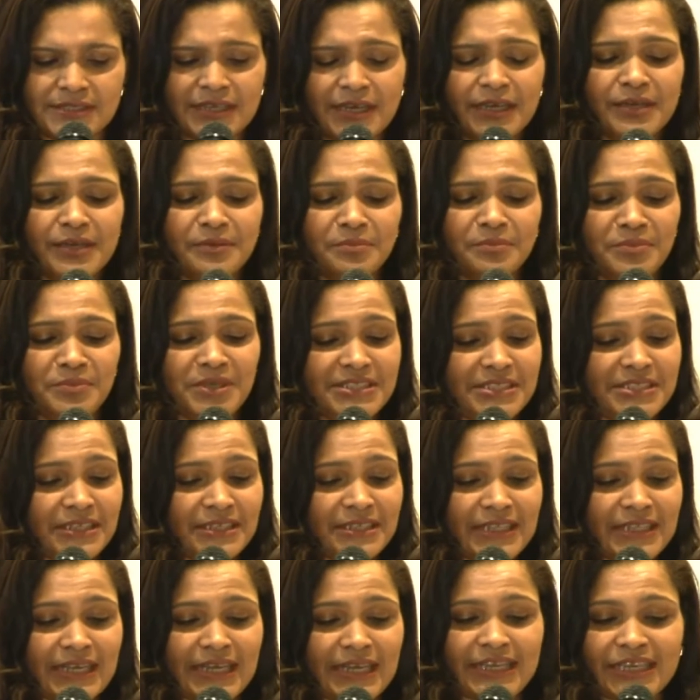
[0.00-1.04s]
missing their
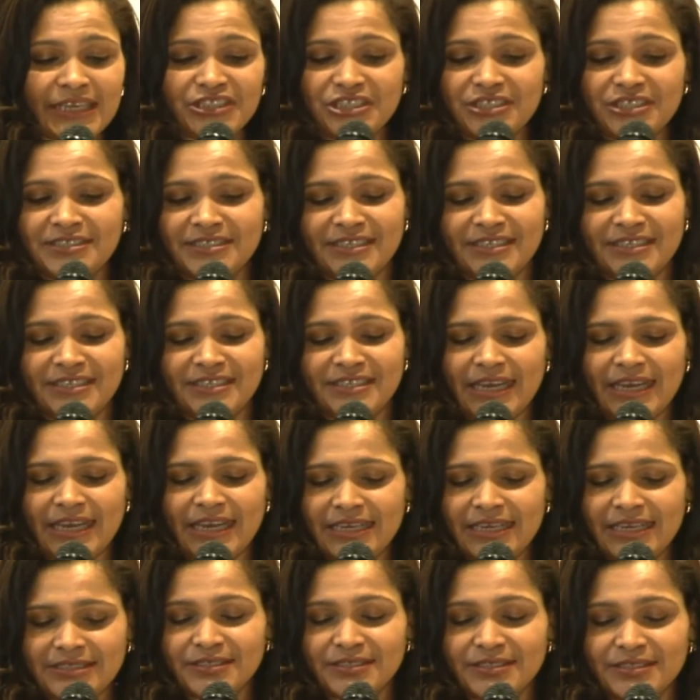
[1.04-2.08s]
lectures and
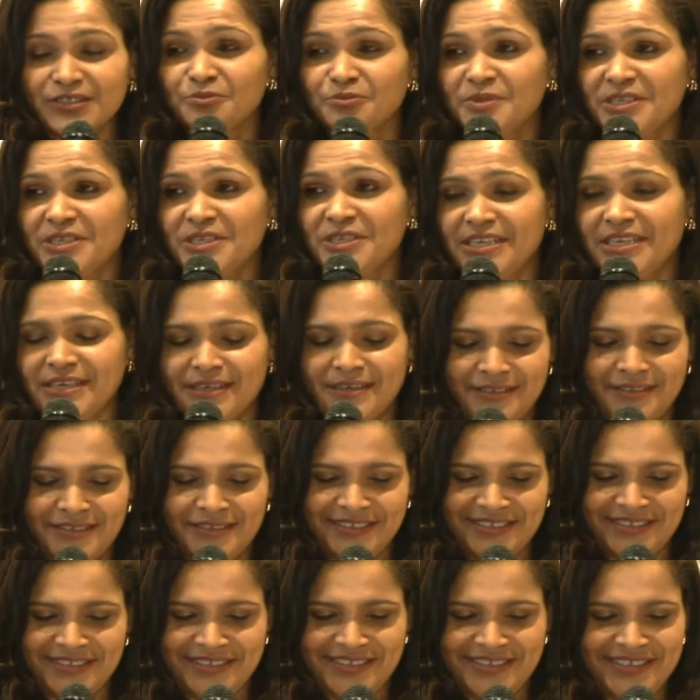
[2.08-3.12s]
classes to be here.
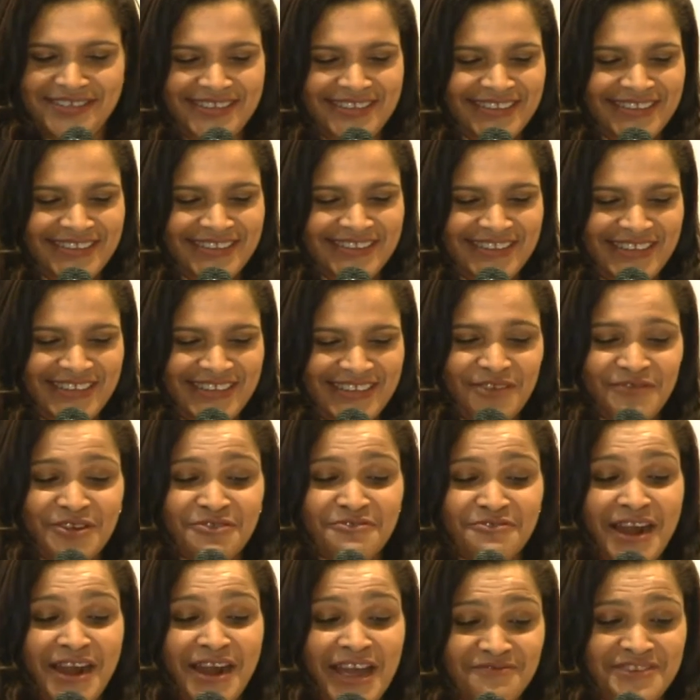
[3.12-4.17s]
They have
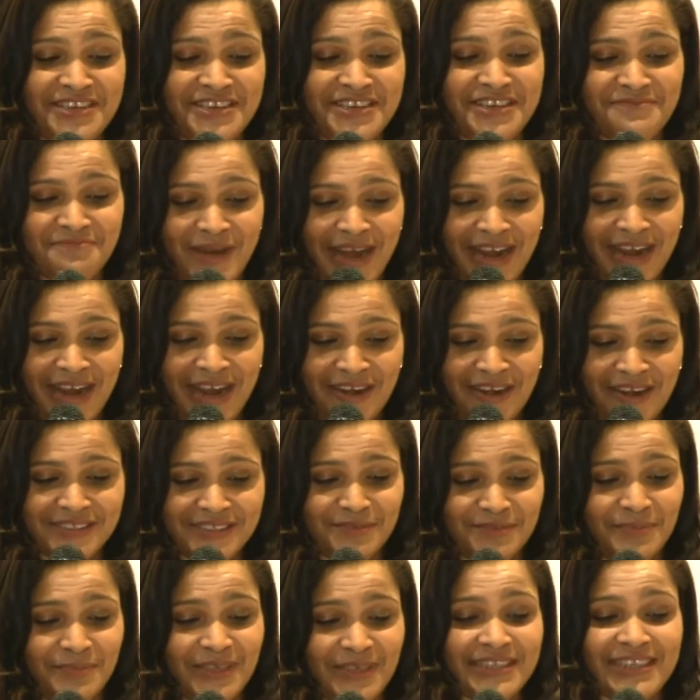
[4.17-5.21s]
arrived here in Paris,
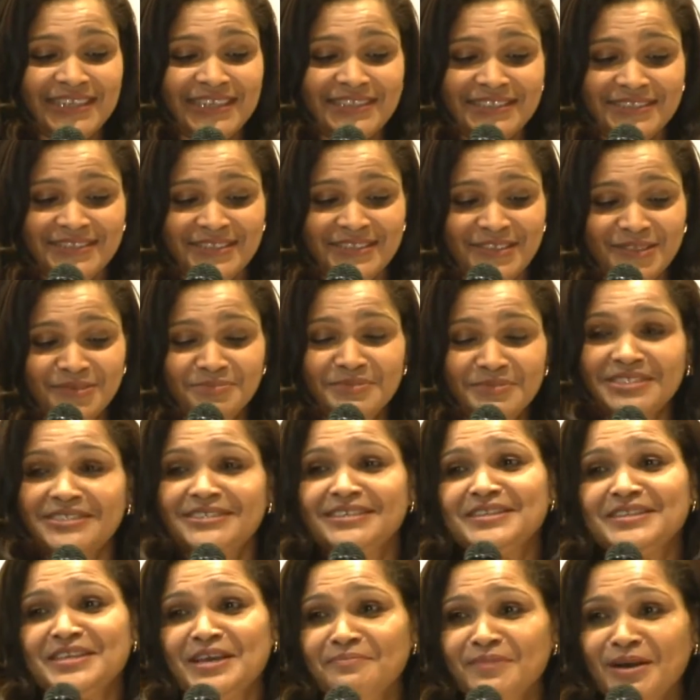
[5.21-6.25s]
but they are still missing
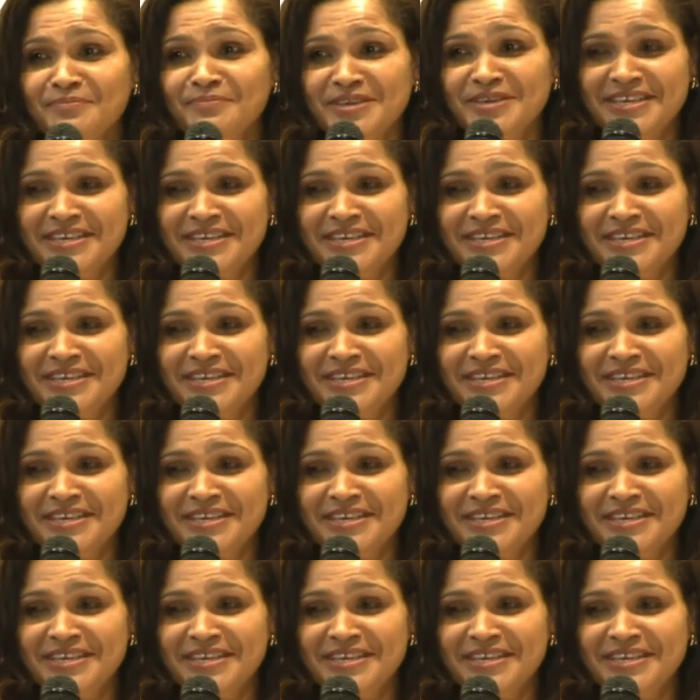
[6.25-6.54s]
their mommy.